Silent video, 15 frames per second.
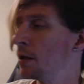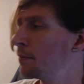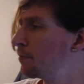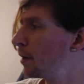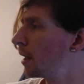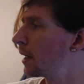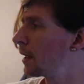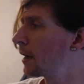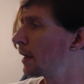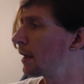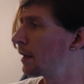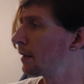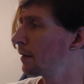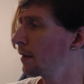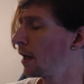
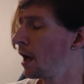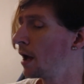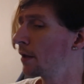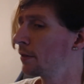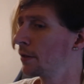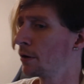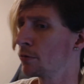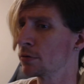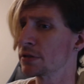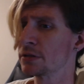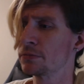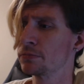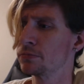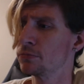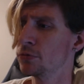But there was
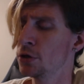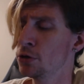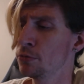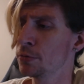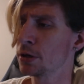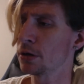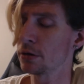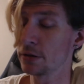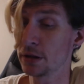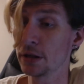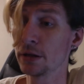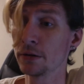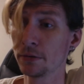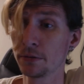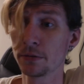rumor.
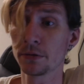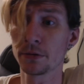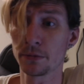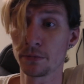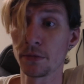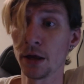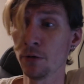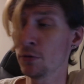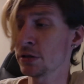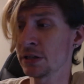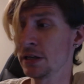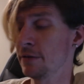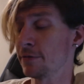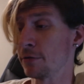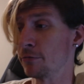It wasn't
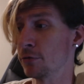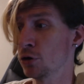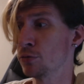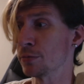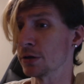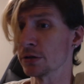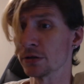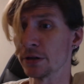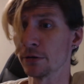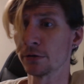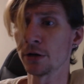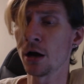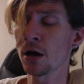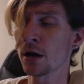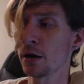even rumors. They were
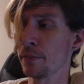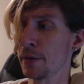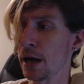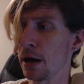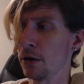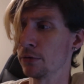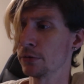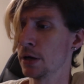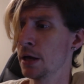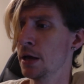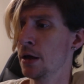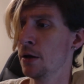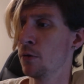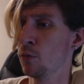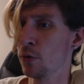talking about
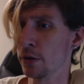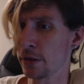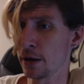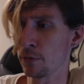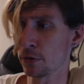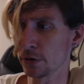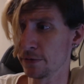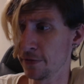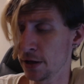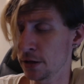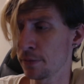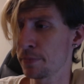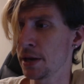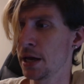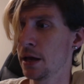they were
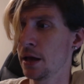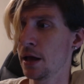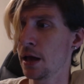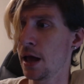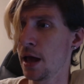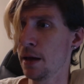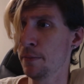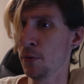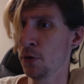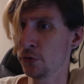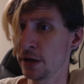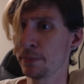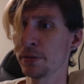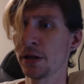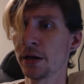developing a
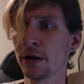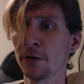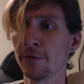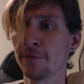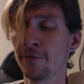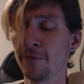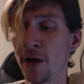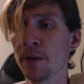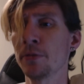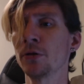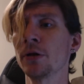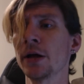multiplayer Fable